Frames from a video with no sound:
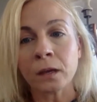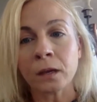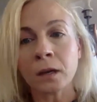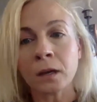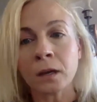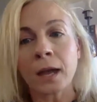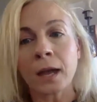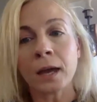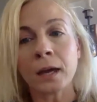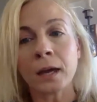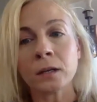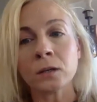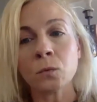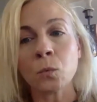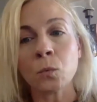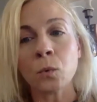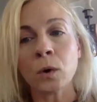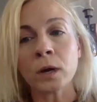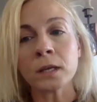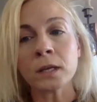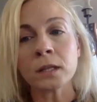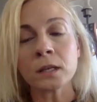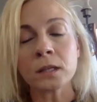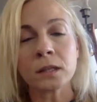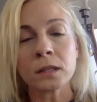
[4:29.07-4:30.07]
And
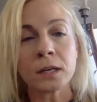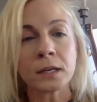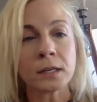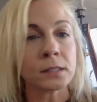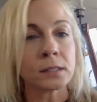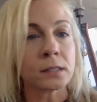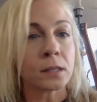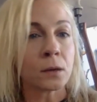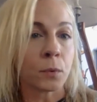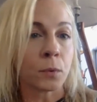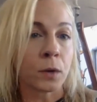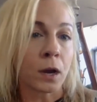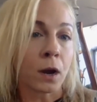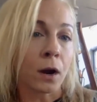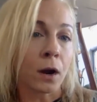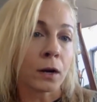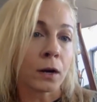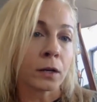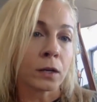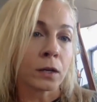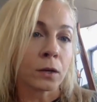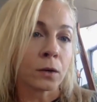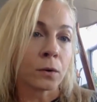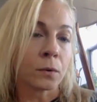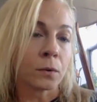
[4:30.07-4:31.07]
one of the things that we
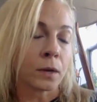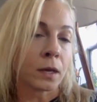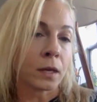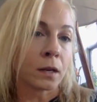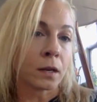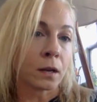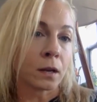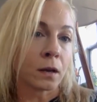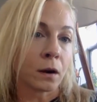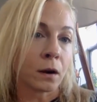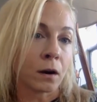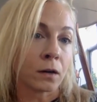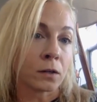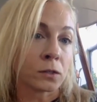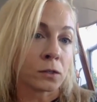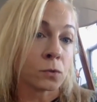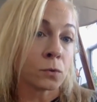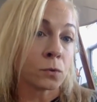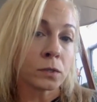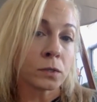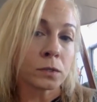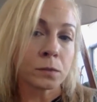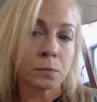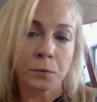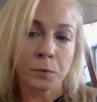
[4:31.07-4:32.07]
argue in our
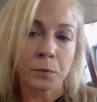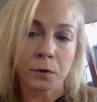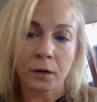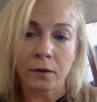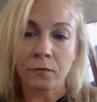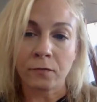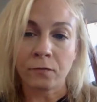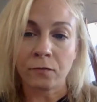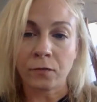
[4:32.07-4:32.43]
schools brief,